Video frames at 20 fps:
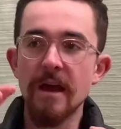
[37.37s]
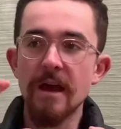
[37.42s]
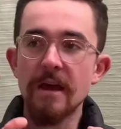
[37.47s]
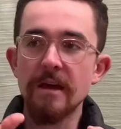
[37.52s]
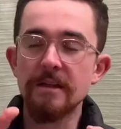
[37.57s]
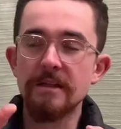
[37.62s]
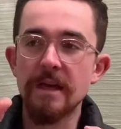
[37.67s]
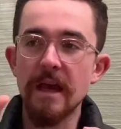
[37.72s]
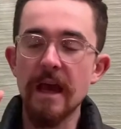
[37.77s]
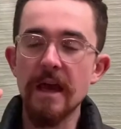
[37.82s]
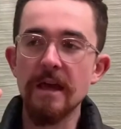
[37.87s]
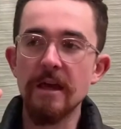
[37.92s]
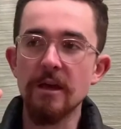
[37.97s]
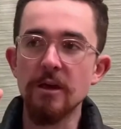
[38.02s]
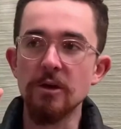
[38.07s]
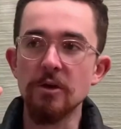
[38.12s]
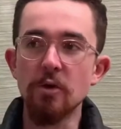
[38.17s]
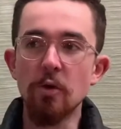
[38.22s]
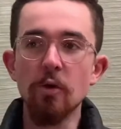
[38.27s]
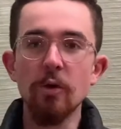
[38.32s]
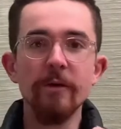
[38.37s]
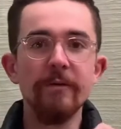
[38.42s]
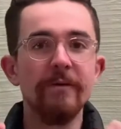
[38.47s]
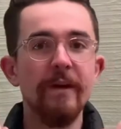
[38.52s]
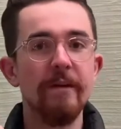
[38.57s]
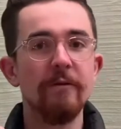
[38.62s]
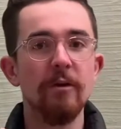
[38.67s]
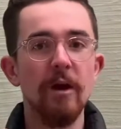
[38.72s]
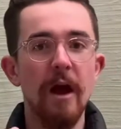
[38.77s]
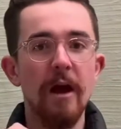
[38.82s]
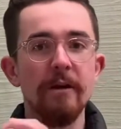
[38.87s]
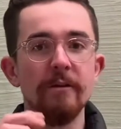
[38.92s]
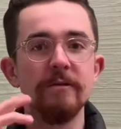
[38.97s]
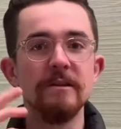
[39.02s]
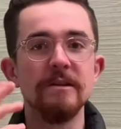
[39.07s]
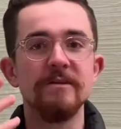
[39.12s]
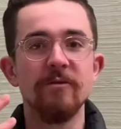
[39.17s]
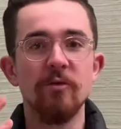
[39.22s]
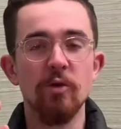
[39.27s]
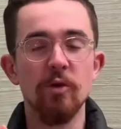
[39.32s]
take your favorite out of
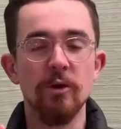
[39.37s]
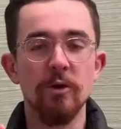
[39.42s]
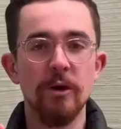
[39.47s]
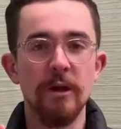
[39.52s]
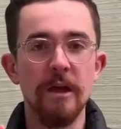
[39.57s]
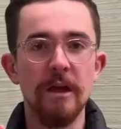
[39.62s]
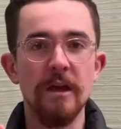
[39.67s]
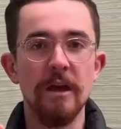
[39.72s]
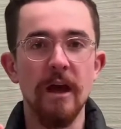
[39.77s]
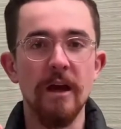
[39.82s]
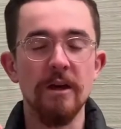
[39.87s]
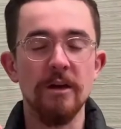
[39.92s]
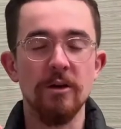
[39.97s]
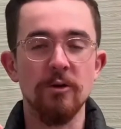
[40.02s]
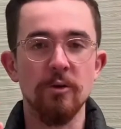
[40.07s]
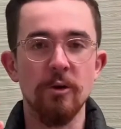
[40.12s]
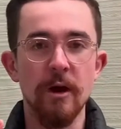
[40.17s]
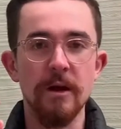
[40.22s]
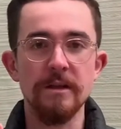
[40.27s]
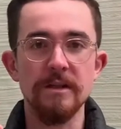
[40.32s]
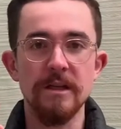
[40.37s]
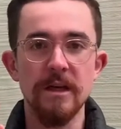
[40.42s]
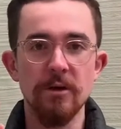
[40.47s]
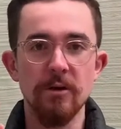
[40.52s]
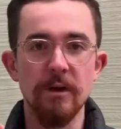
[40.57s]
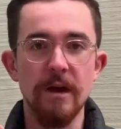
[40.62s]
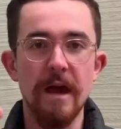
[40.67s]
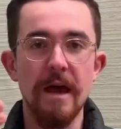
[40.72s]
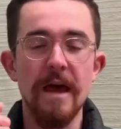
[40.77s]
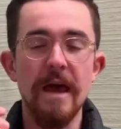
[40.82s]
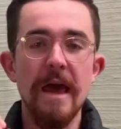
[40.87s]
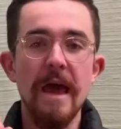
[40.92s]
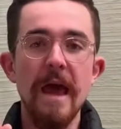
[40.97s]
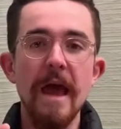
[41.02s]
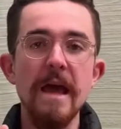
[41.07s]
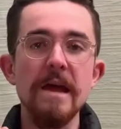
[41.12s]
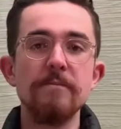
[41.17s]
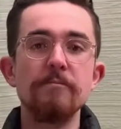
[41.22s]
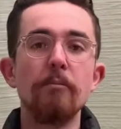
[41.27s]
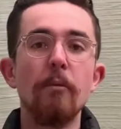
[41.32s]
these 4 key criteria
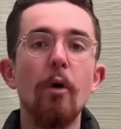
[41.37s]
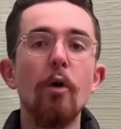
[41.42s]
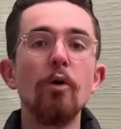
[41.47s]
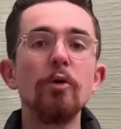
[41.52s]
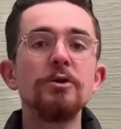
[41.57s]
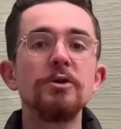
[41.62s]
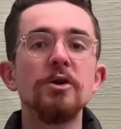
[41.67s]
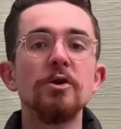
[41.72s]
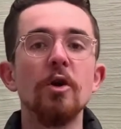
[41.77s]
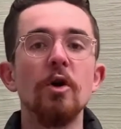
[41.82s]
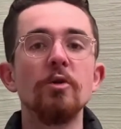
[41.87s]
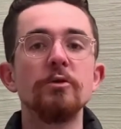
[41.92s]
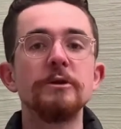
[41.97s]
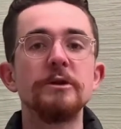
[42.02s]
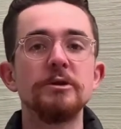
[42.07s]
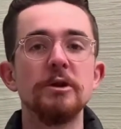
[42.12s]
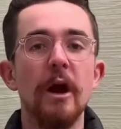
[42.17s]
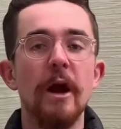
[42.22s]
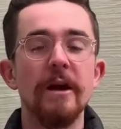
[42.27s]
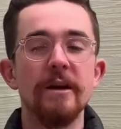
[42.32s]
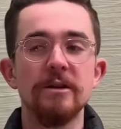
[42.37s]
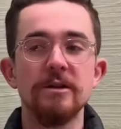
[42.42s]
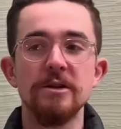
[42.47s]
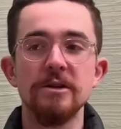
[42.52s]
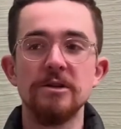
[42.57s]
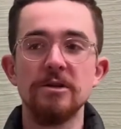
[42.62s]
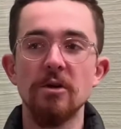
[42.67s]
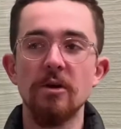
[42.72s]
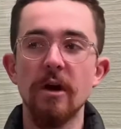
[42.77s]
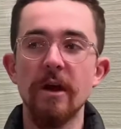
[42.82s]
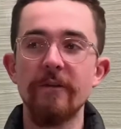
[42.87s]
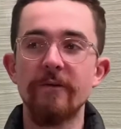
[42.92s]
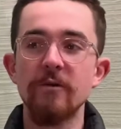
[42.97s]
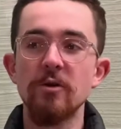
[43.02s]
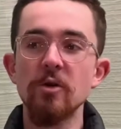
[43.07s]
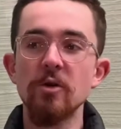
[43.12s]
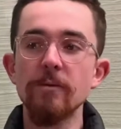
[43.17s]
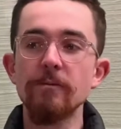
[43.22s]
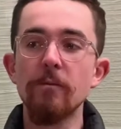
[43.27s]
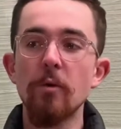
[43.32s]
and mold your own strategy. So if
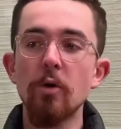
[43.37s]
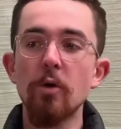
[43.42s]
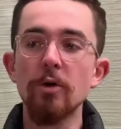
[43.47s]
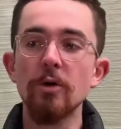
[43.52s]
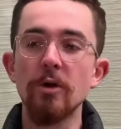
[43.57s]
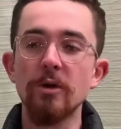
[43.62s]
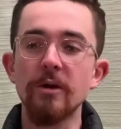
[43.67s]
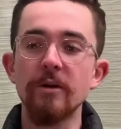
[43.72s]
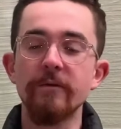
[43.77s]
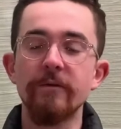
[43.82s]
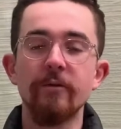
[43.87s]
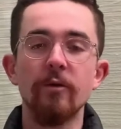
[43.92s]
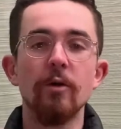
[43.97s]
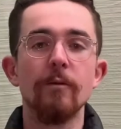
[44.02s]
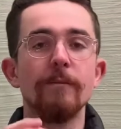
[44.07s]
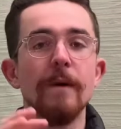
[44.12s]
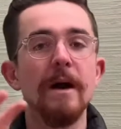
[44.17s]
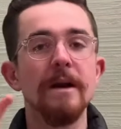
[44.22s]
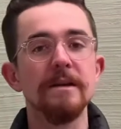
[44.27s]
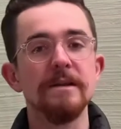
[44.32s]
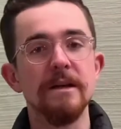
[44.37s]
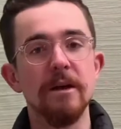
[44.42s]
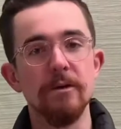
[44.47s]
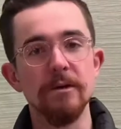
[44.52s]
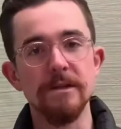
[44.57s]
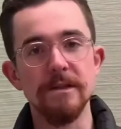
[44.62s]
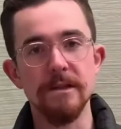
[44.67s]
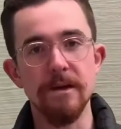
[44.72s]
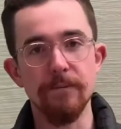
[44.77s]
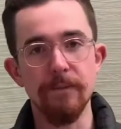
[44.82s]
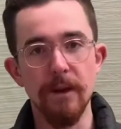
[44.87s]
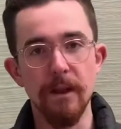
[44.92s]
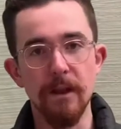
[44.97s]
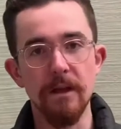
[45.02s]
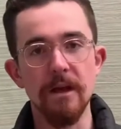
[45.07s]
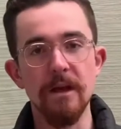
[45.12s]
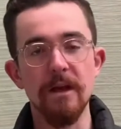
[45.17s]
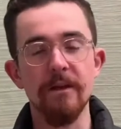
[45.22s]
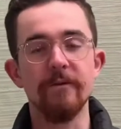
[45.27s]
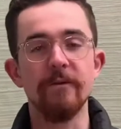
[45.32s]
you're more looking for monetary
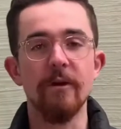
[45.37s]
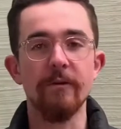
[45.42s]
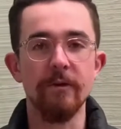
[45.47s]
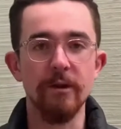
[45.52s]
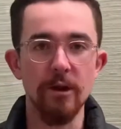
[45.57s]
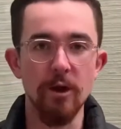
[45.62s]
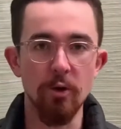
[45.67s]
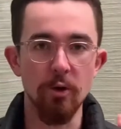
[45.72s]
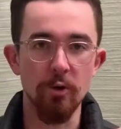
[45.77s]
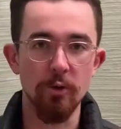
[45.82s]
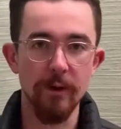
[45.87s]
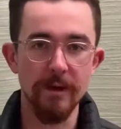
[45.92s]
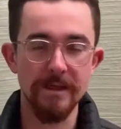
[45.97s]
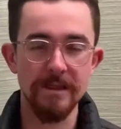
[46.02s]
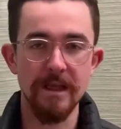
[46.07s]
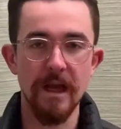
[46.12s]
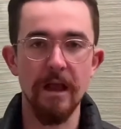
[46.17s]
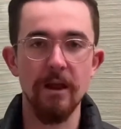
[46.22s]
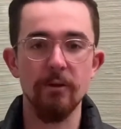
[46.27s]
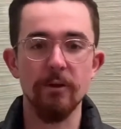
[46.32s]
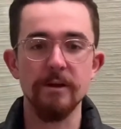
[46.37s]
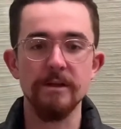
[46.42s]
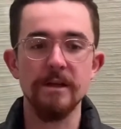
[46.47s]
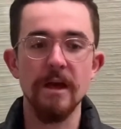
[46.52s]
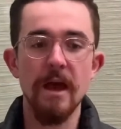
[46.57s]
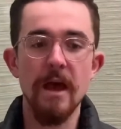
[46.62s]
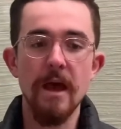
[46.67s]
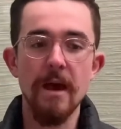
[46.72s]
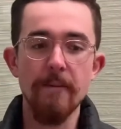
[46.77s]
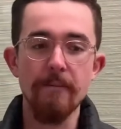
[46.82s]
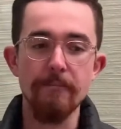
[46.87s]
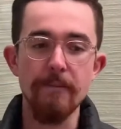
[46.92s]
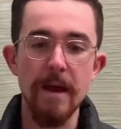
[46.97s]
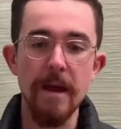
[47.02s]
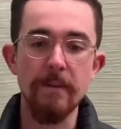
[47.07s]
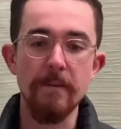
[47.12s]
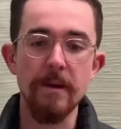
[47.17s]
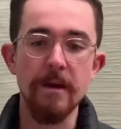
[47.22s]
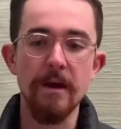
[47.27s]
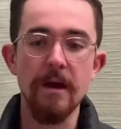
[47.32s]
stability, if you have a lower risk tolerance,
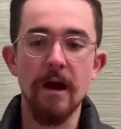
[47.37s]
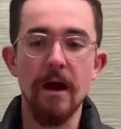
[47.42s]
maybe